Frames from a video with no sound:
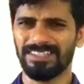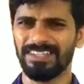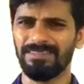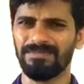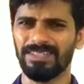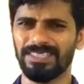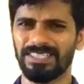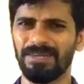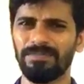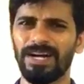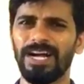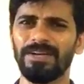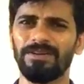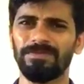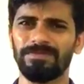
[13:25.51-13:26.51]
some
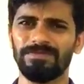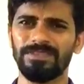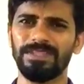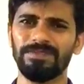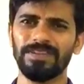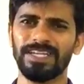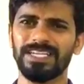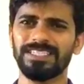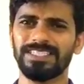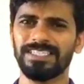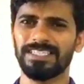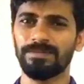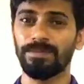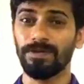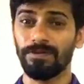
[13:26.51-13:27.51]
kind of difficulties
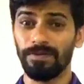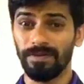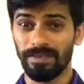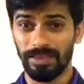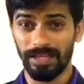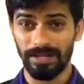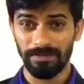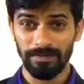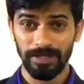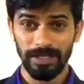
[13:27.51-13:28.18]
in between them.